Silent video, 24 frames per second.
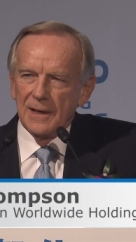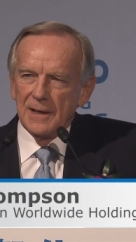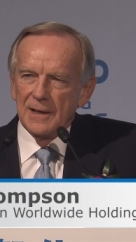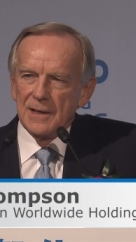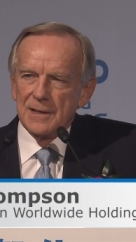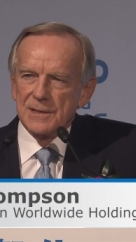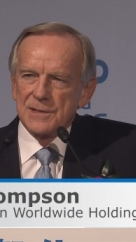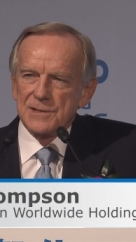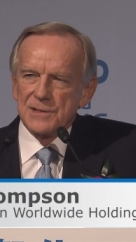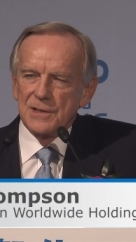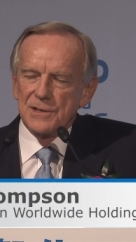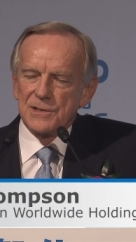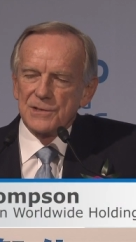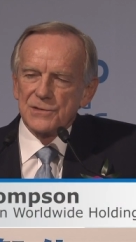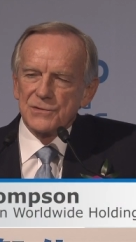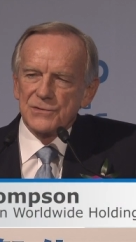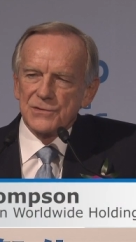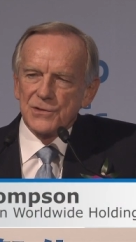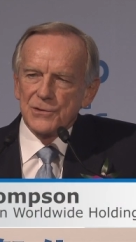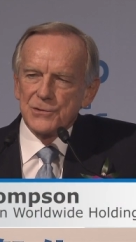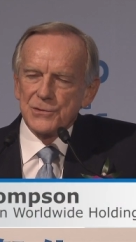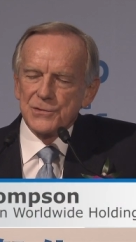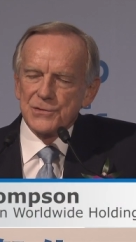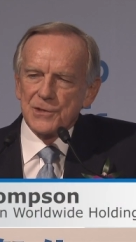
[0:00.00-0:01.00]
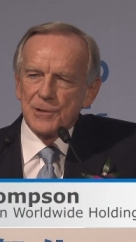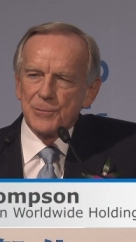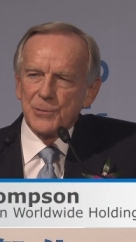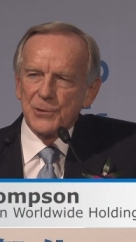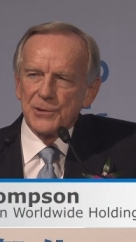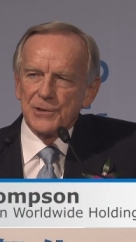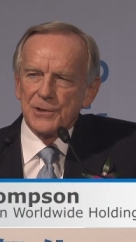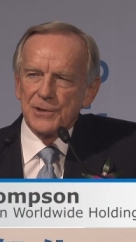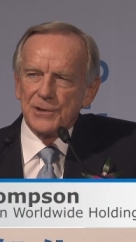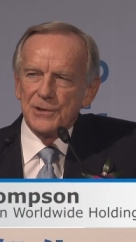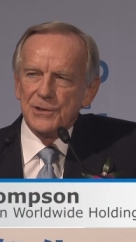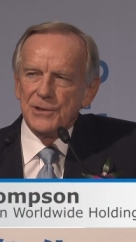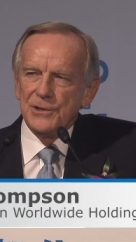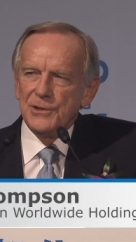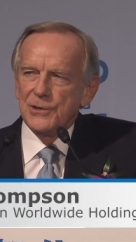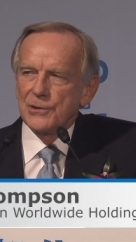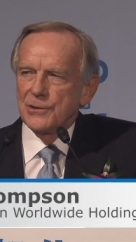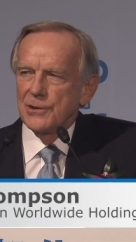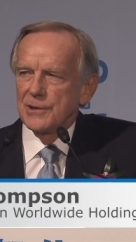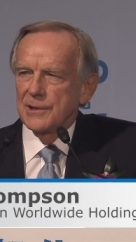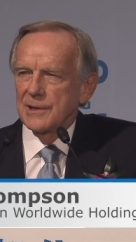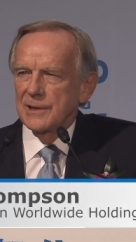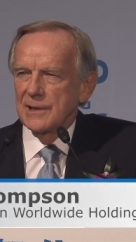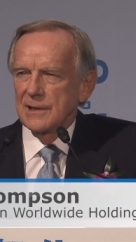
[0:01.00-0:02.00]
it is so similar to New
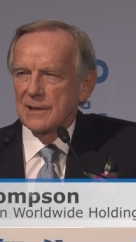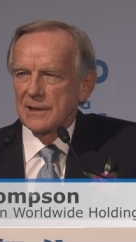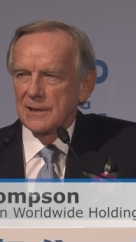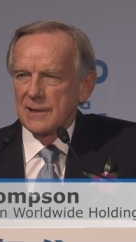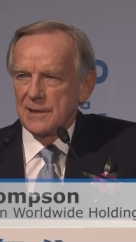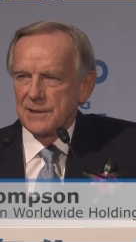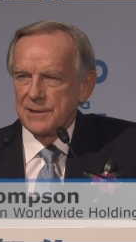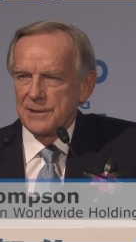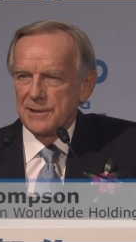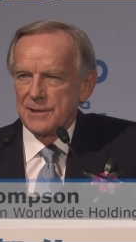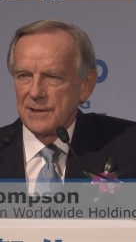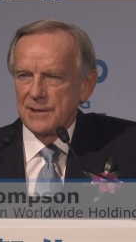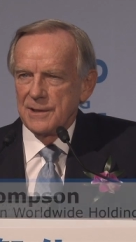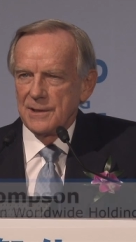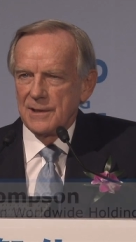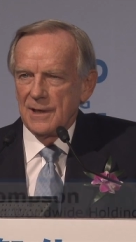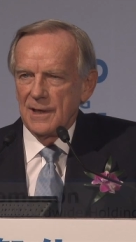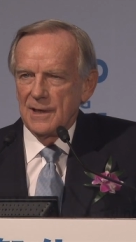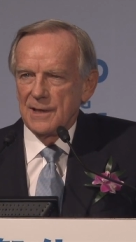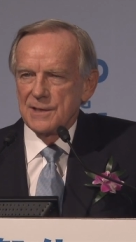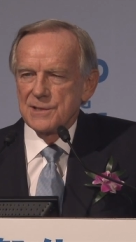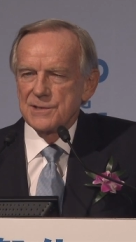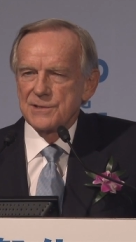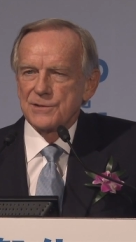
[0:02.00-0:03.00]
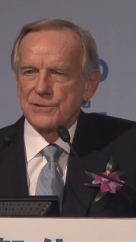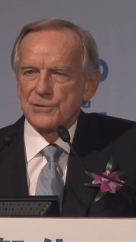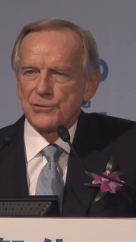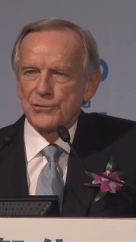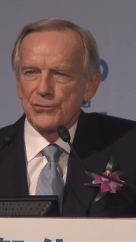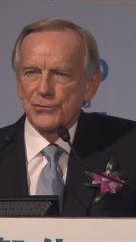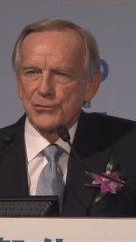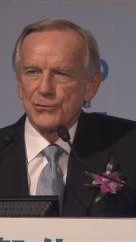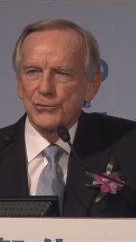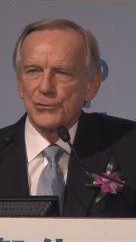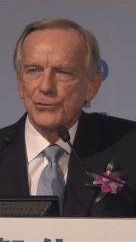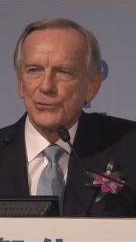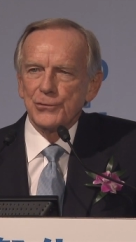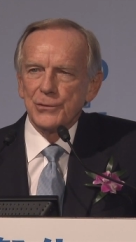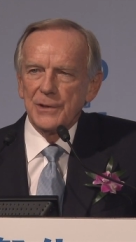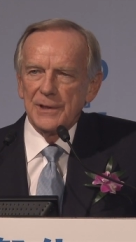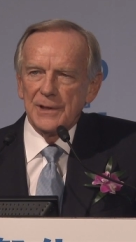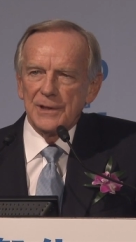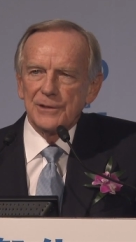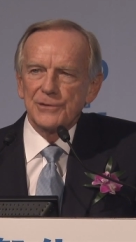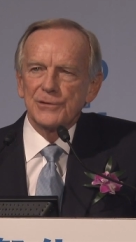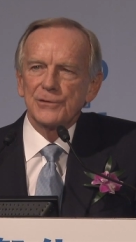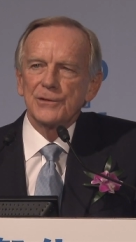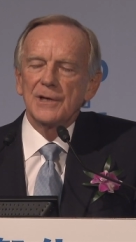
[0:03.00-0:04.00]
York and London as the true
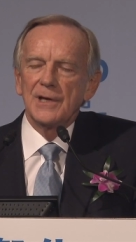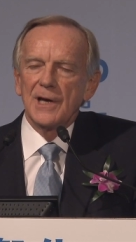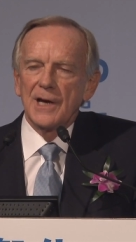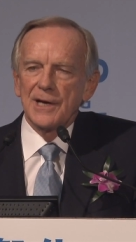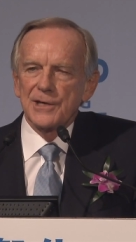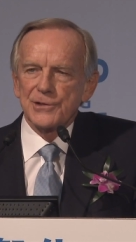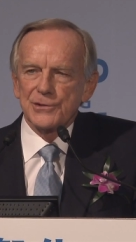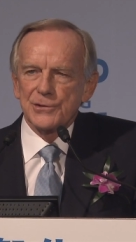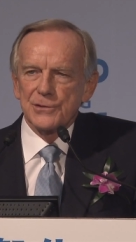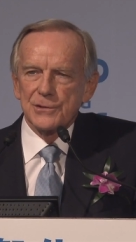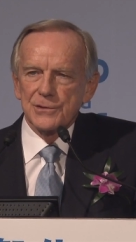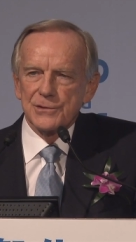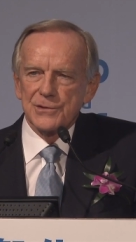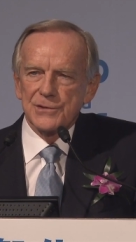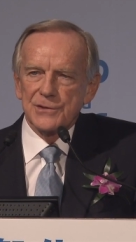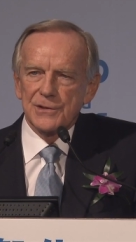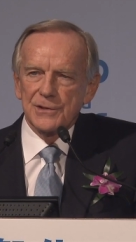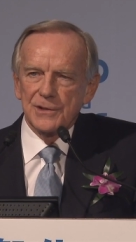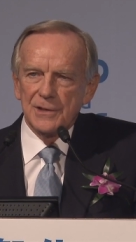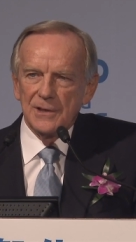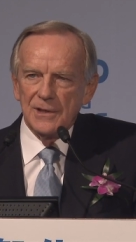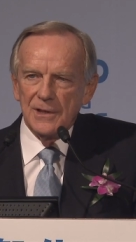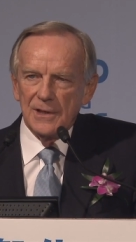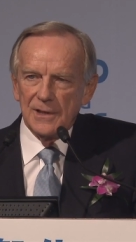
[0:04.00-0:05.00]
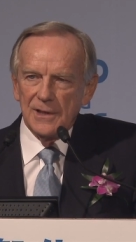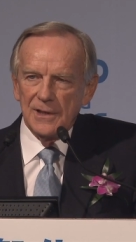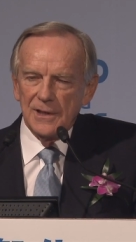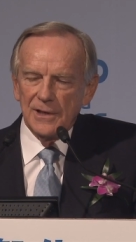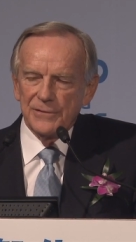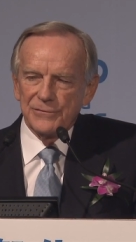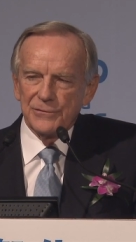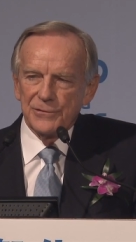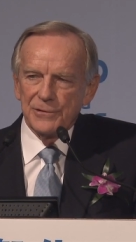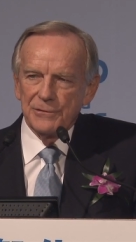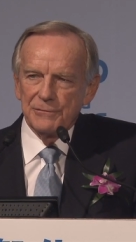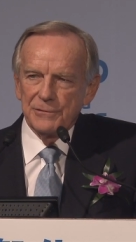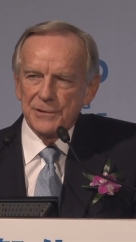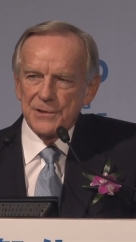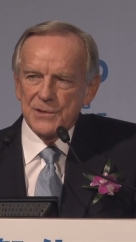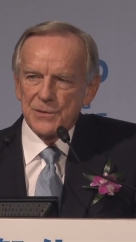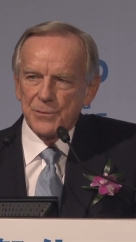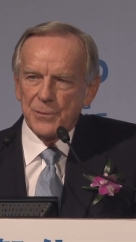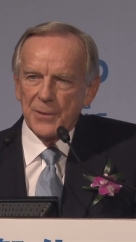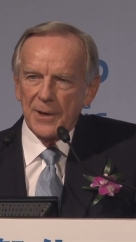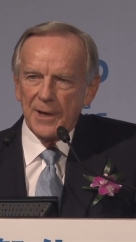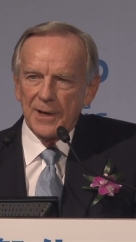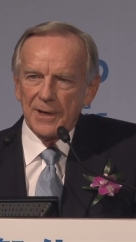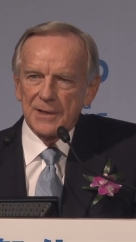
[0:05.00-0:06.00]
international city in every
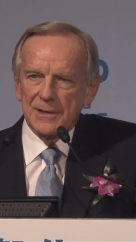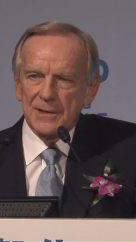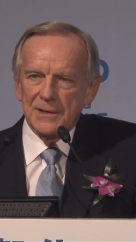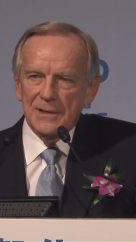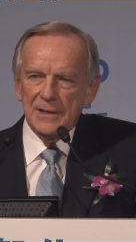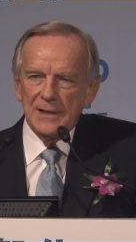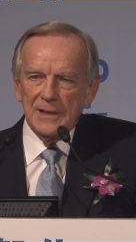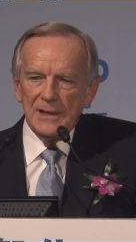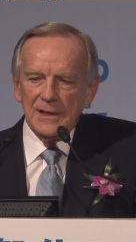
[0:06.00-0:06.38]
respect.